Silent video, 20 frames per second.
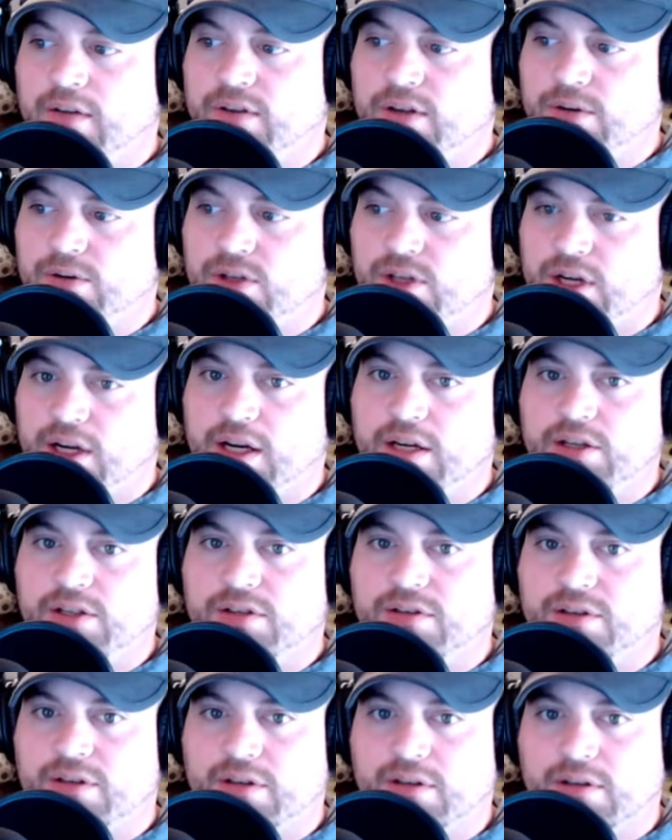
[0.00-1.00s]
if you
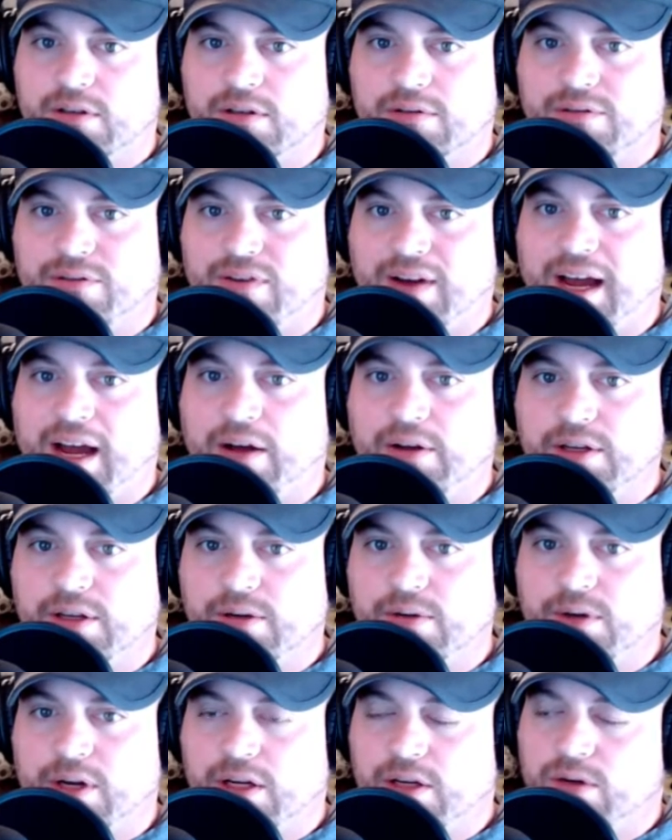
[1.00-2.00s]
change
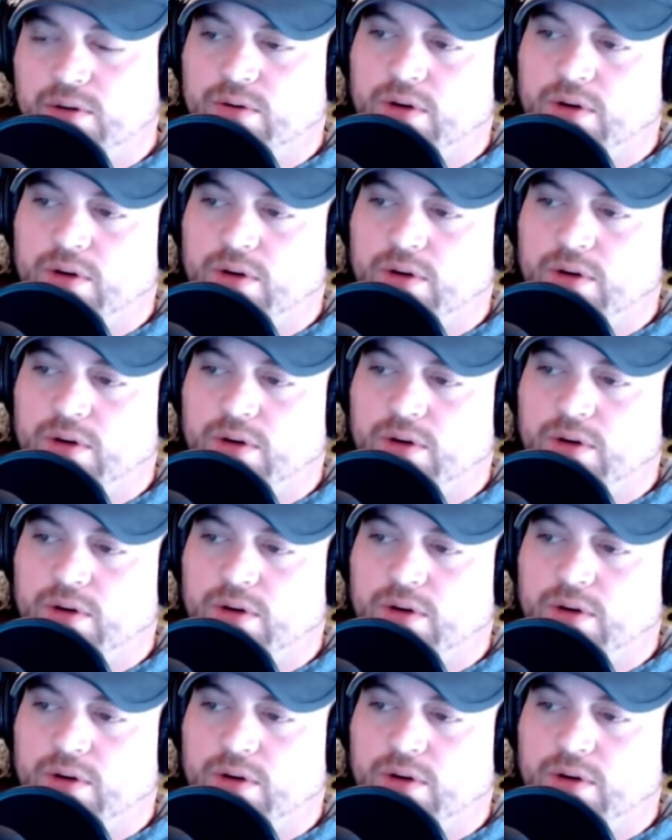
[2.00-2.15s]
value and